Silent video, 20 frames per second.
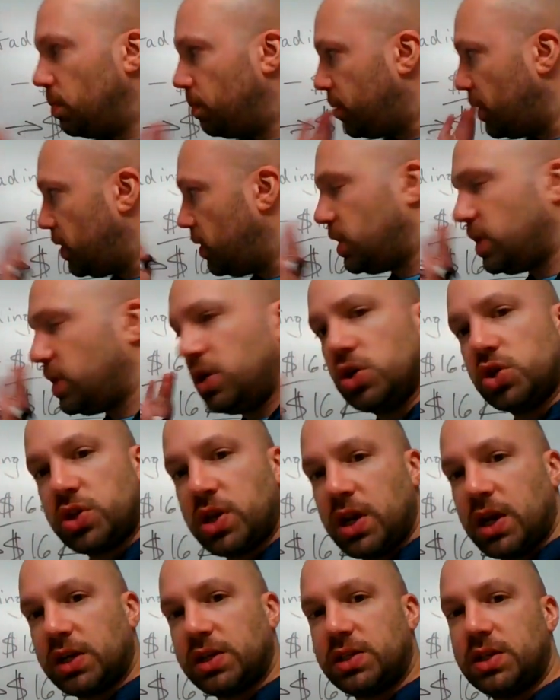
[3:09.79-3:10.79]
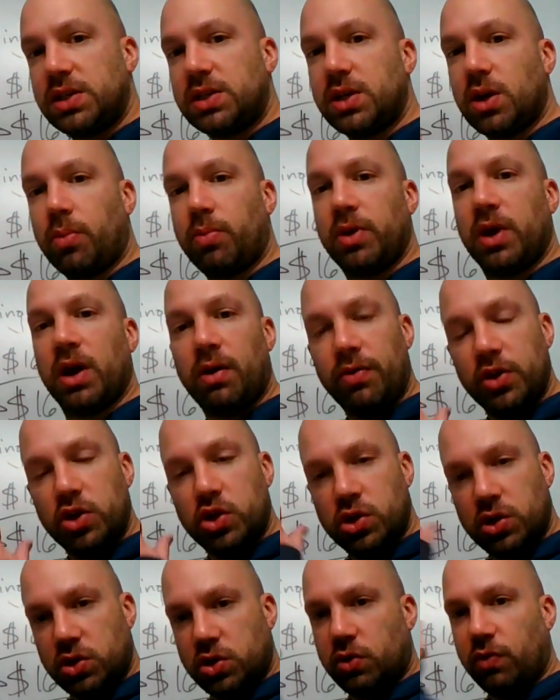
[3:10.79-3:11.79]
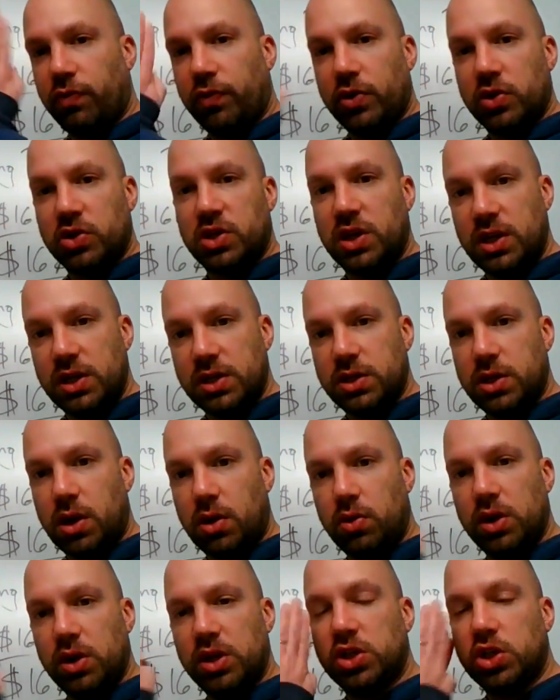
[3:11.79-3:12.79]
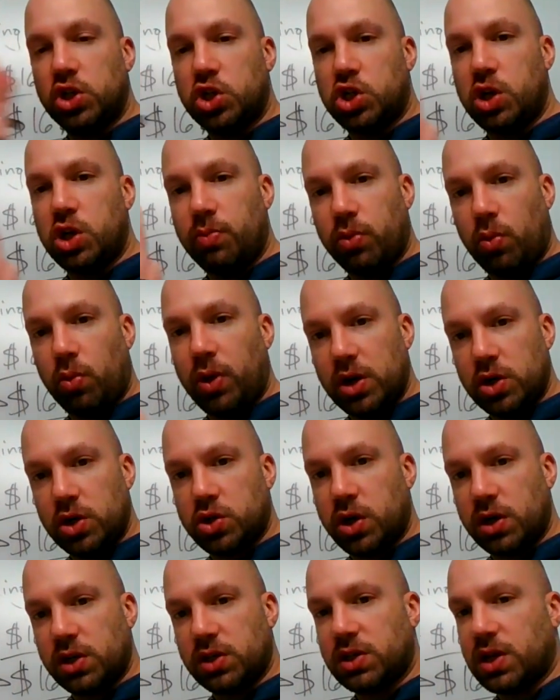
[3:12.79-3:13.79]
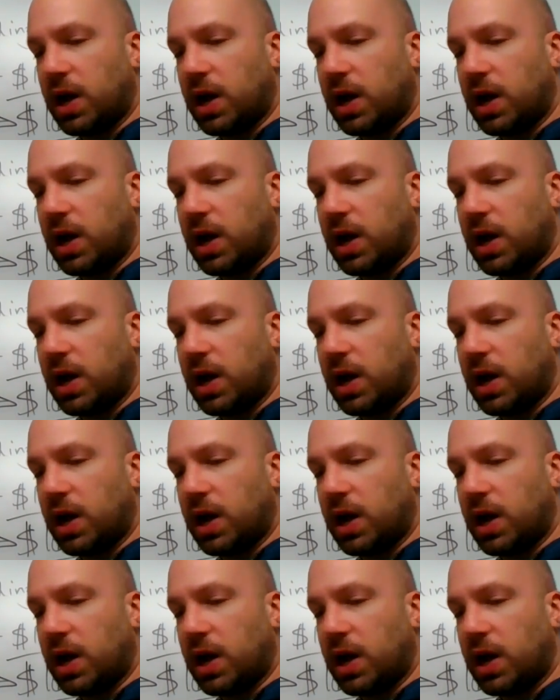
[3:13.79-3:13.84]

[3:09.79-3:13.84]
But here's the next detail beyond the. So first thing you need to know, it's a cheaper way to trade a